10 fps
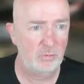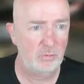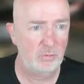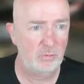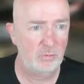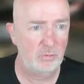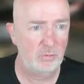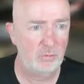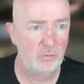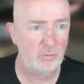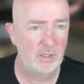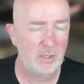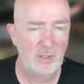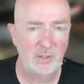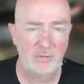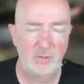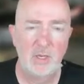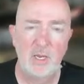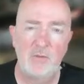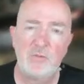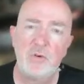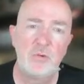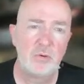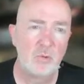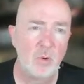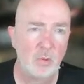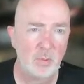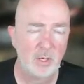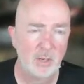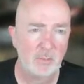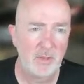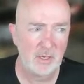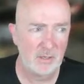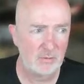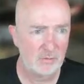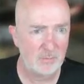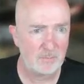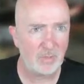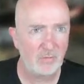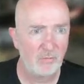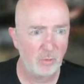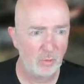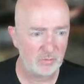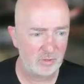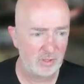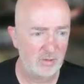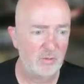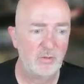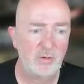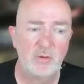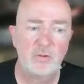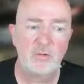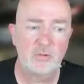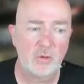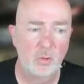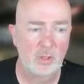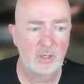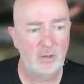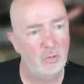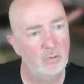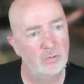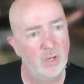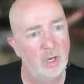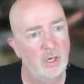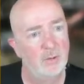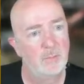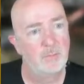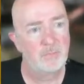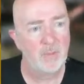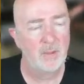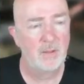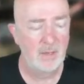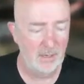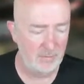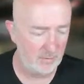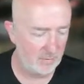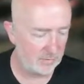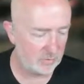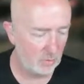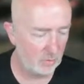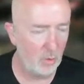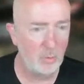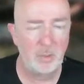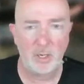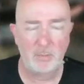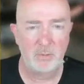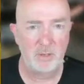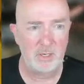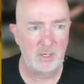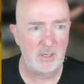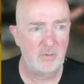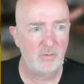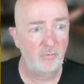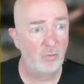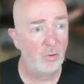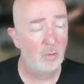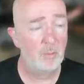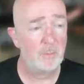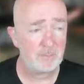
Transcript: So what I did is, if you do open up these forms here, then you can just go in and go design, and then that's going to open up the form,